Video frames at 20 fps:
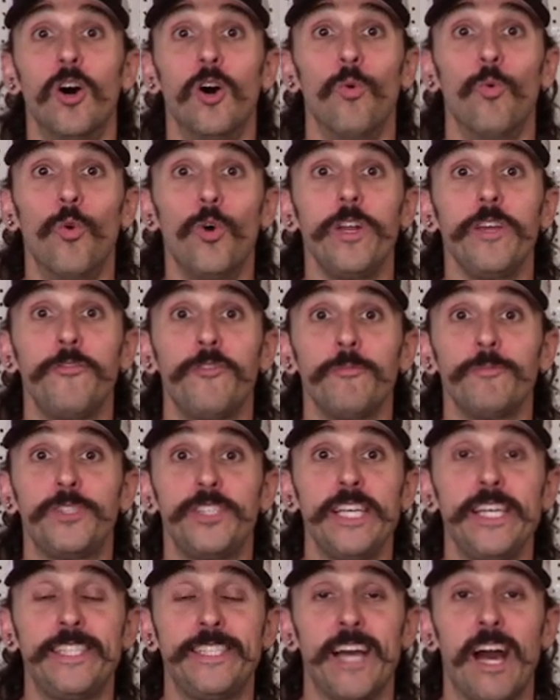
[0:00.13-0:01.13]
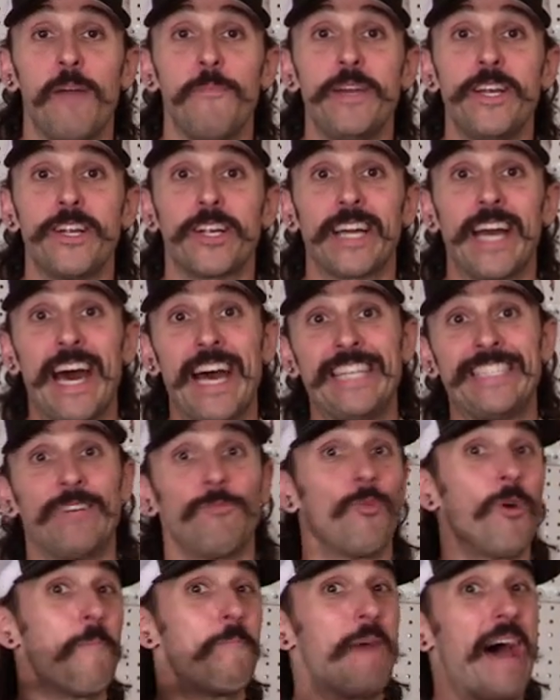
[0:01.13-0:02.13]
Woody from Seat Time here, guys.
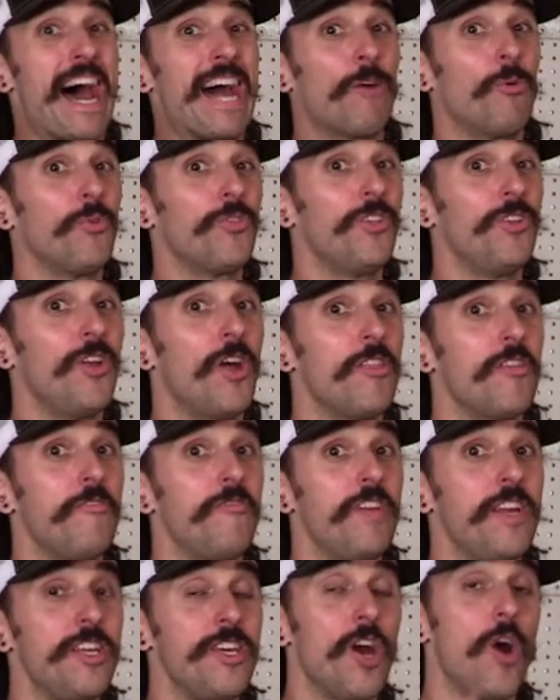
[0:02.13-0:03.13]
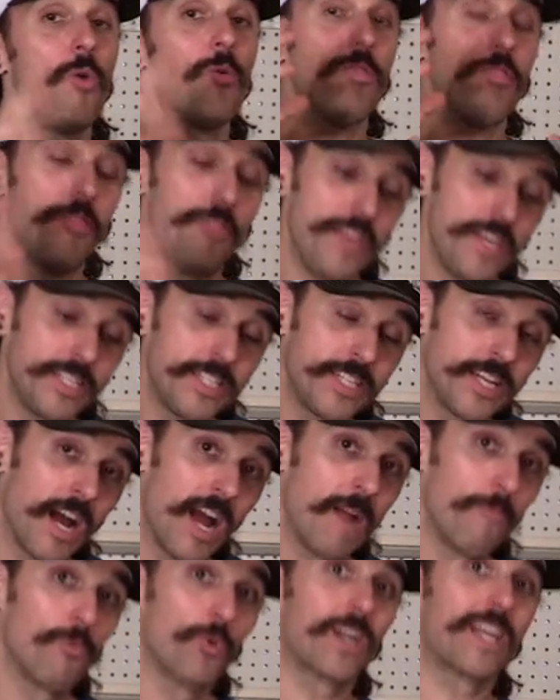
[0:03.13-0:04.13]
We're back with another video. This
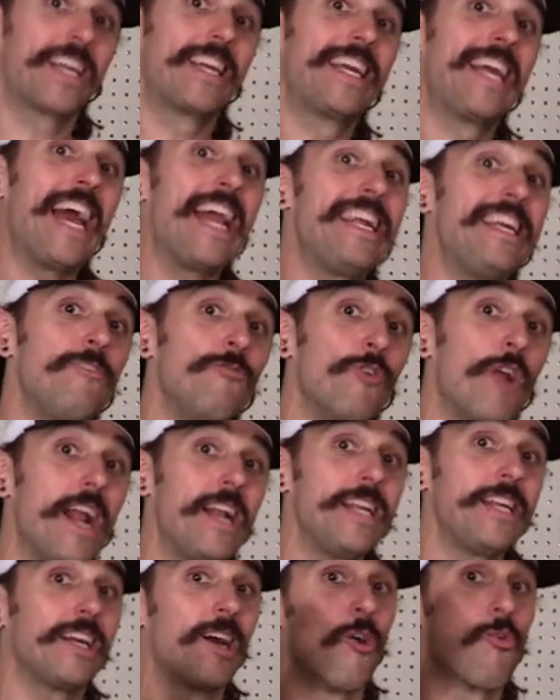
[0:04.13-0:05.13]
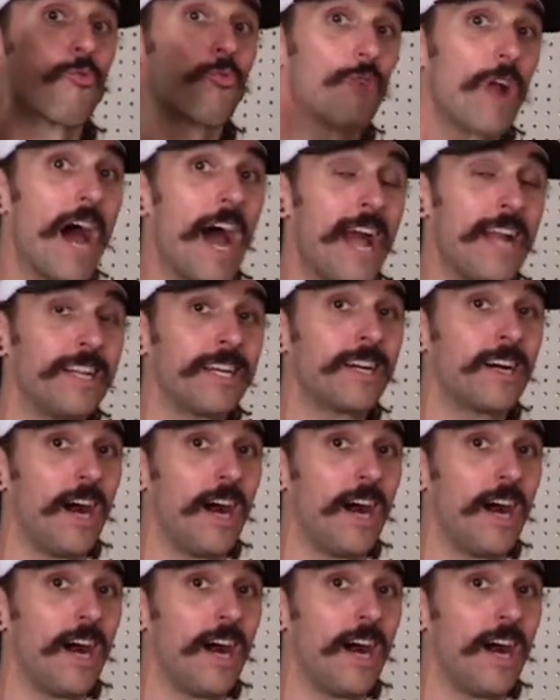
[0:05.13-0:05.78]
time, we're getting ready to go ride in